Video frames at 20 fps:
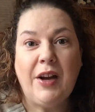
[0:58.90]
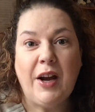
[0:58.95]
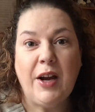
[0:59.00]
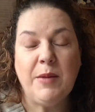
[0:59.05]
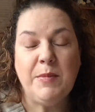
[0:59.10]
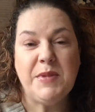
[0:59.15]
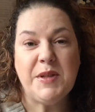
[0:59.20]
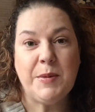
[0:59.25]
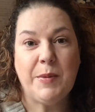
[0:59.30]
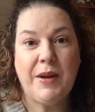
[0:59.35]

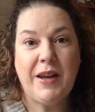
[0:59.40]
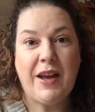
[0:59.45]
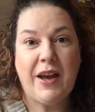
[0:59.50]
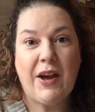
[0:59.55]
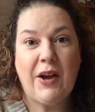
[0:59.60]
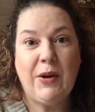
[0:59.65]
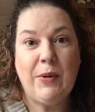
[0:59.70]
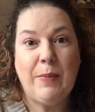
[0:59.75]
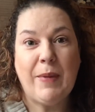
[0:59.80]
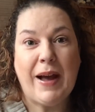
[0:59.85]
Sweet
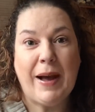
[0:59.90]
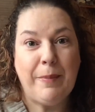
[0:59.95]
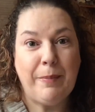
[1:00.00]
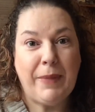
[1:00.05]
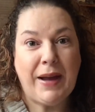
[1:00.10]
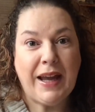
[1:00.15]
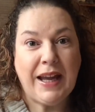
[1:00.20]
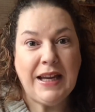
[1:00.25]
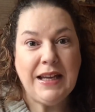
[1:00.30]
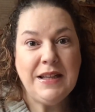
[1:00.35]
Home
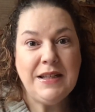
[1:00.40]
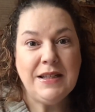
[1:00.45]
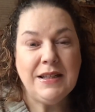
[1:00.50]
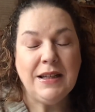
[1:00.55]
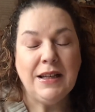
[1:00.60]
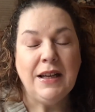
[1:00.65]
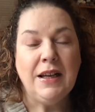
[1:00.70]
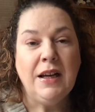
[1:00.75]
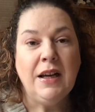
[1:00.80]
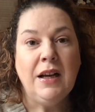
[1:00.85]
Handmade.
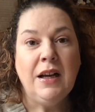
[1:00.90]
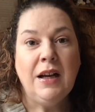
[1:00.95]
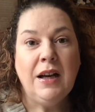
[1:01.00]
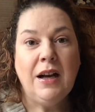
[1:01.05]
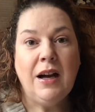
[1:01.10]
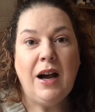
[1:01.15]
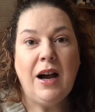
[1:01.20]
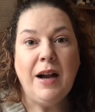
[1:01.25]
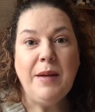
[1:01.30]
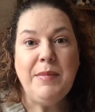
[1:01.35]

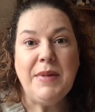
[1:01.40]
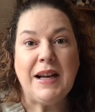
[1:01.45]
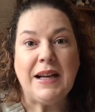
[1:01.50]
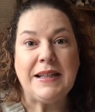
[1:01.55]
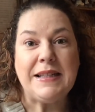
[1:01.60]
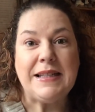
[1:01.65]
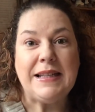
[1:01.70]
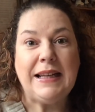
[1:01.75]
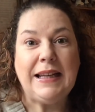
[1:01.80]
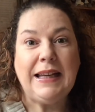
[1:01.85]
I'm
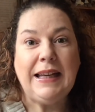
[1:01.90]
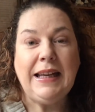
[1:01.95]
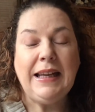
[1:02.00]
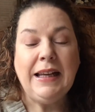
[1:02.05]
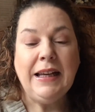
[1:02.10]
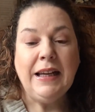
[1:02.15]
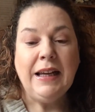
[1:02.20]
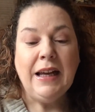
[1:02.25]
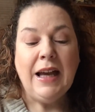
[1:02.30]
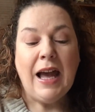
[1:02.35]
Natalie
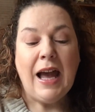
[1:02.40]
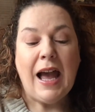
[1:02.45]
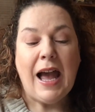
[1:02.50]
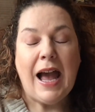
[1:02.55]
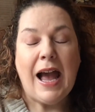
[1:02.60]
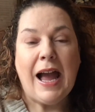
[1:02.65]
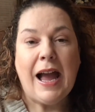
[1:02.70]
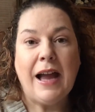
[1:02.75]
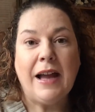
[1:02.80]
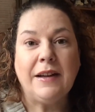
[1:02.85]

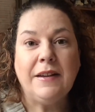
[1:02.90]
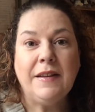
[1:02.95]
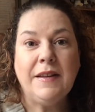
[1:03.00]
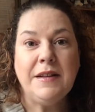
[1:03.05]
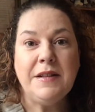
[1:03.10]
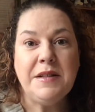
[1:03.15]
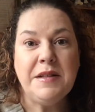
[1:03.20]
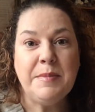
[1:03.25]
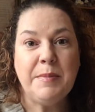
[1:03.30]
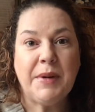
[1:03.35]
and this
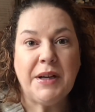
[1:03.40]
is my